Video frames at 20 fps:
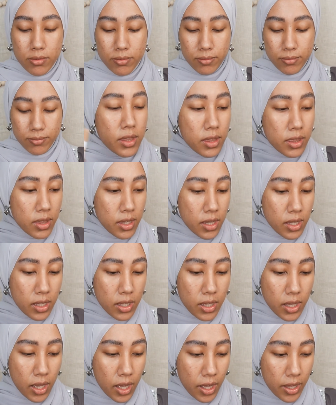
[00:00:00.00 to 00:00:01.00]
I
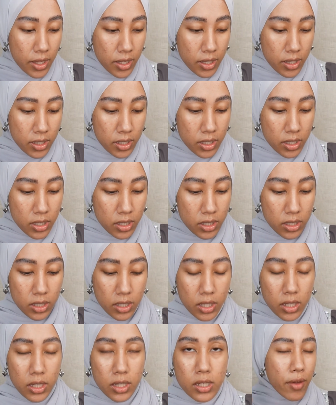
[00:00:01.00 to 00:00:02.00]
think I
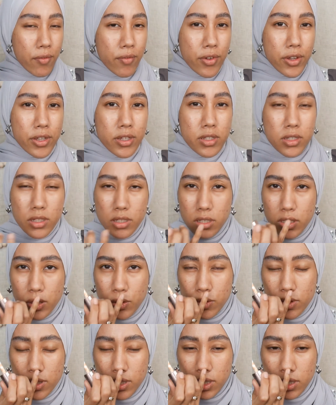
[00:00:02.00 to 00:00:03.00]
haven't
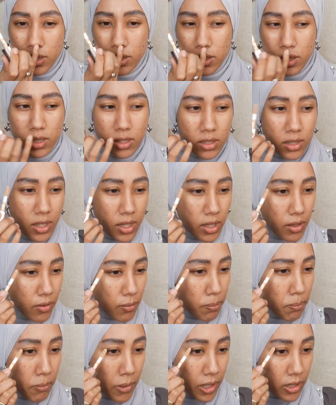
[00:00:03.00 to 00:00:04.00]
used this in
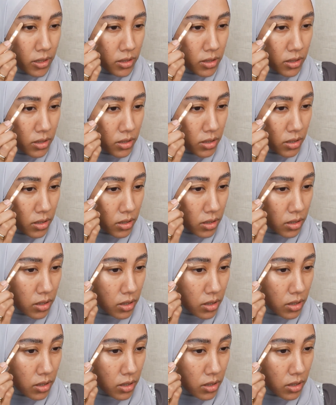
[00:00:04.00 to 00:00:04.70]
months.